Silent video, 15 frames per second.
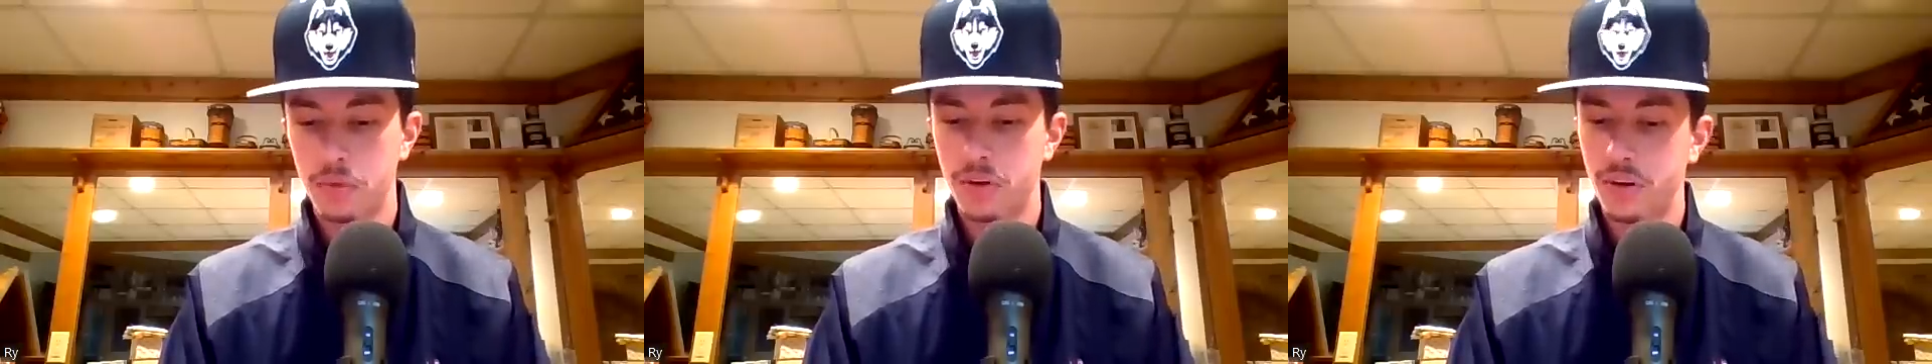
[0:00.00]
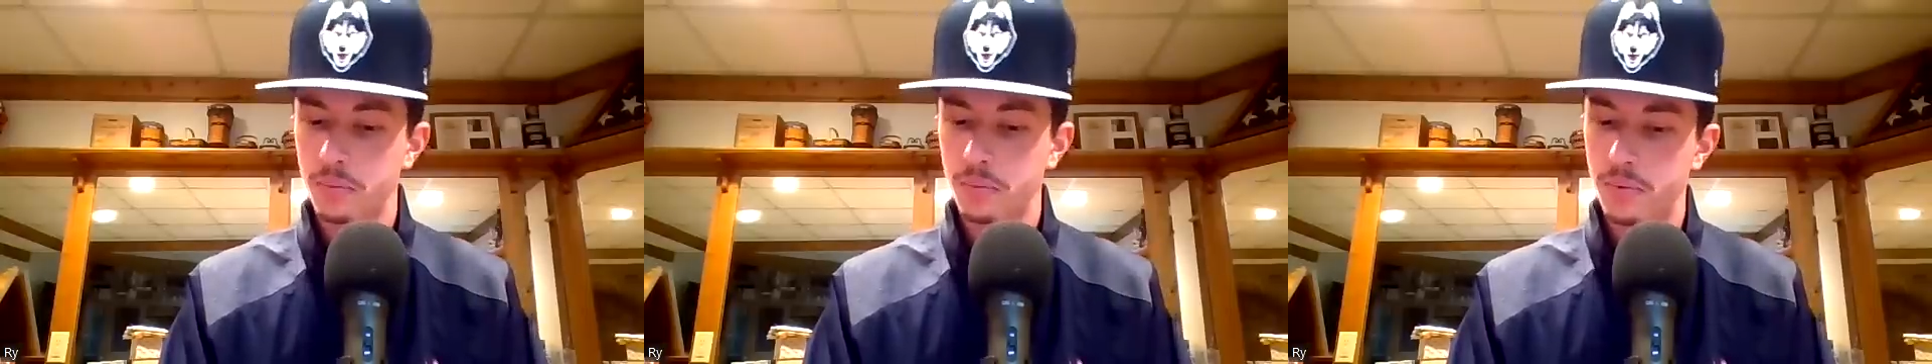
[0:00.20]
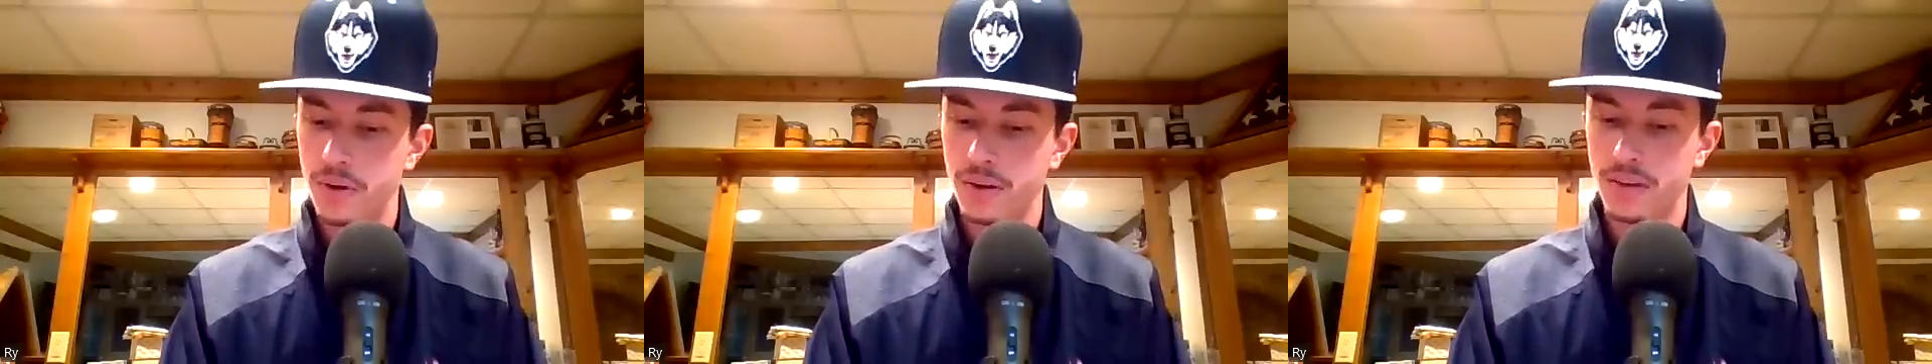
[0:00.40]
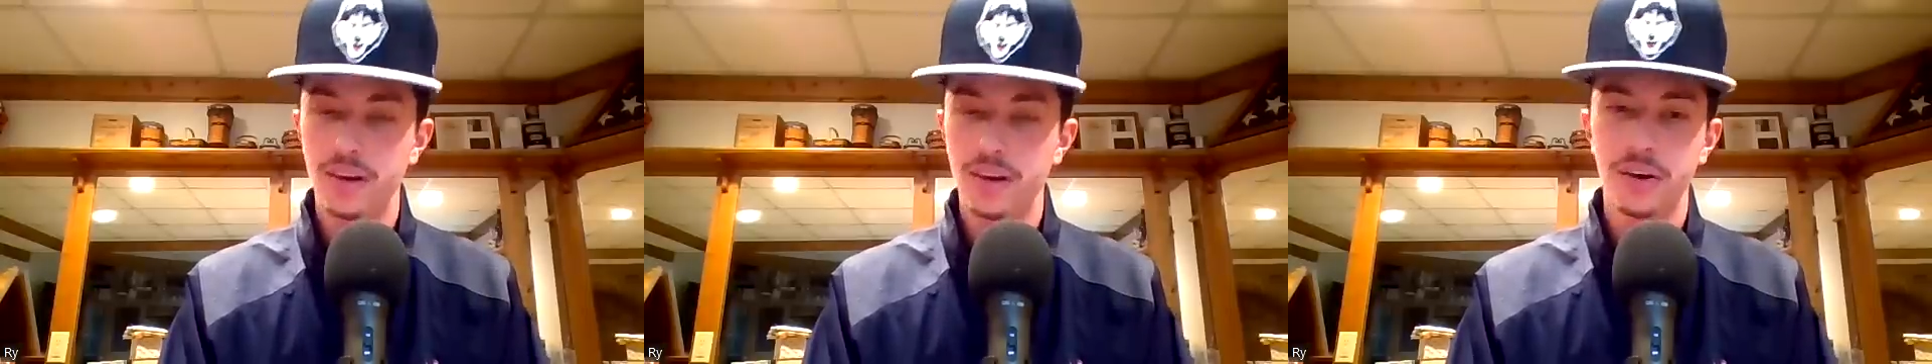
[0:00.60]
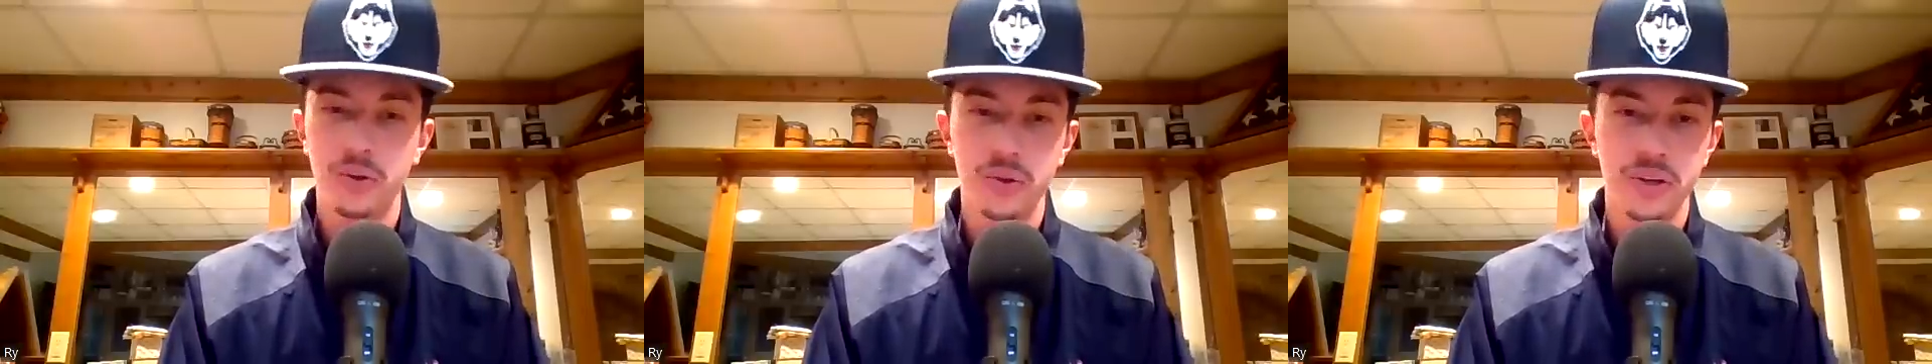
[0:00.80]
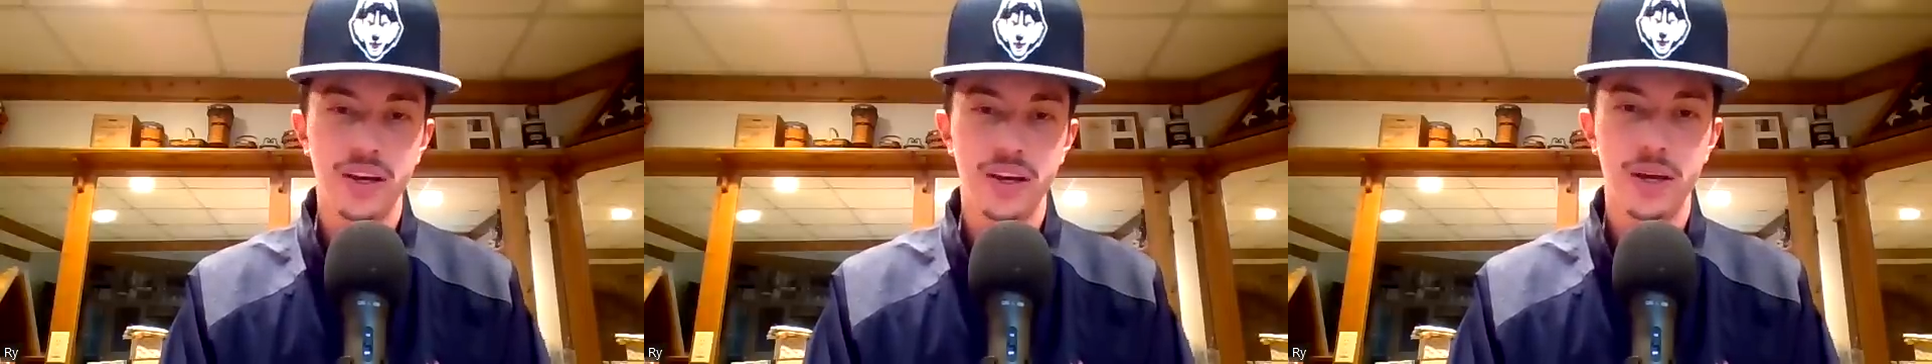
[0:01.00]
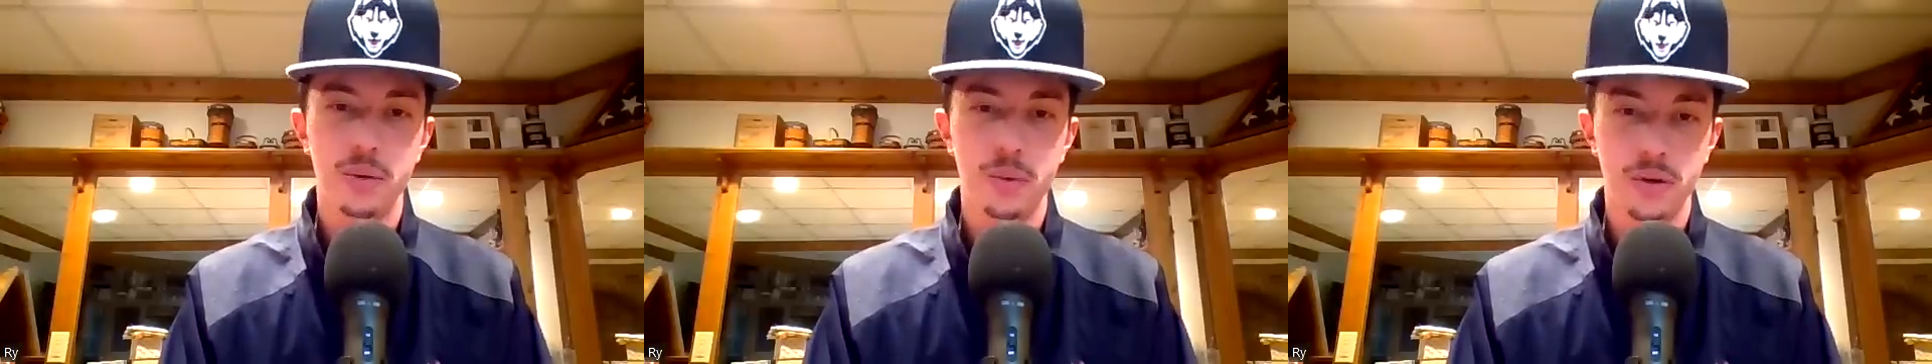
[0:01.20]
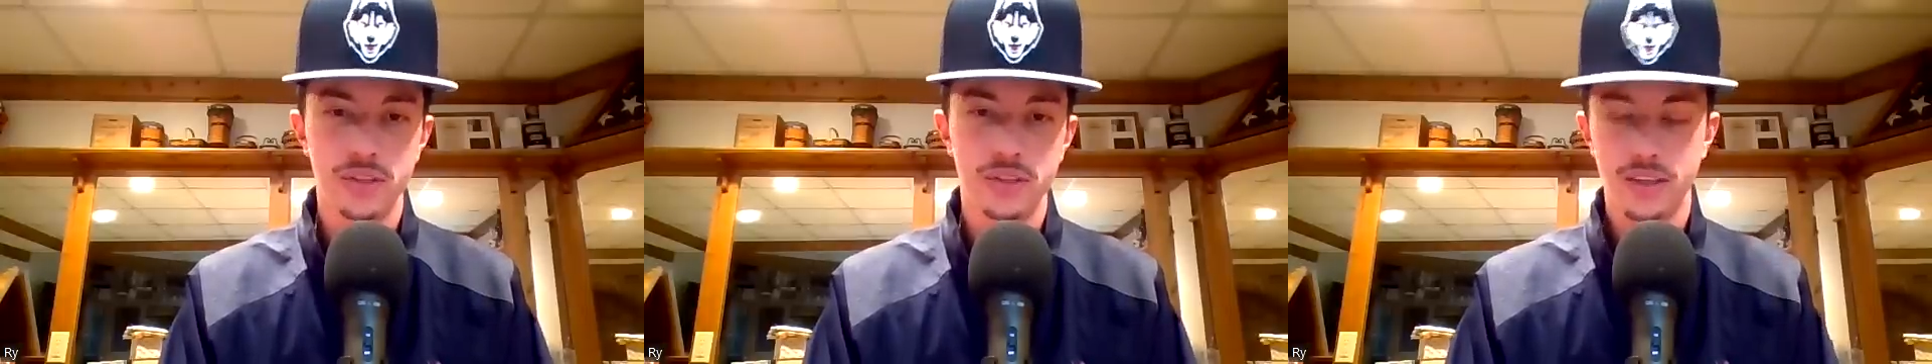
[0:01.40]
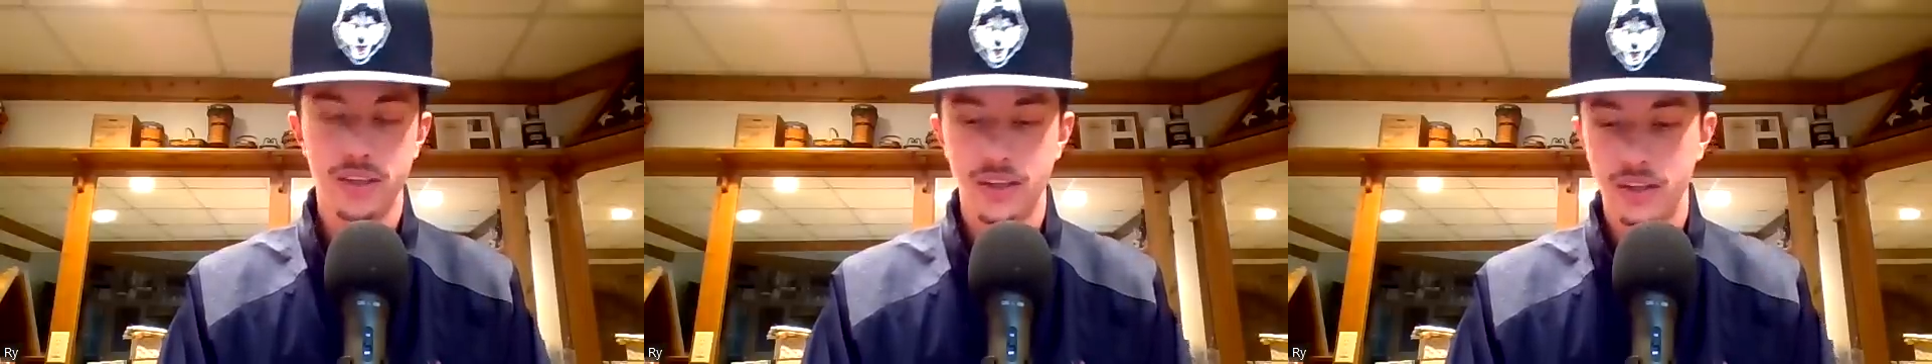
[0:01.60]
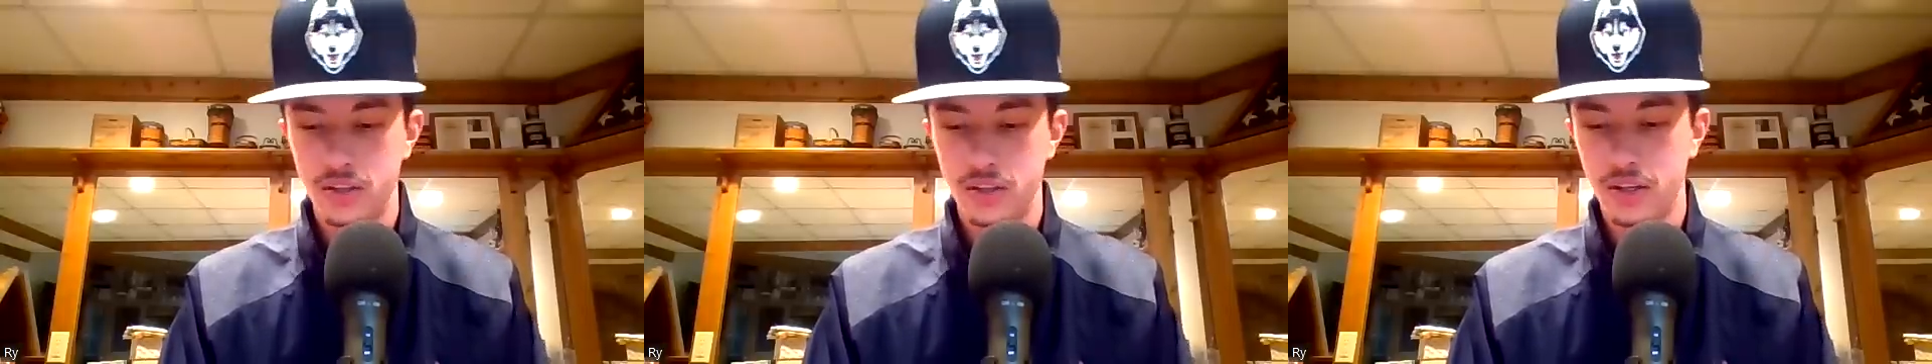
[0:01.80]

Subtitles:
Could have picked Aaliyah Edwards again.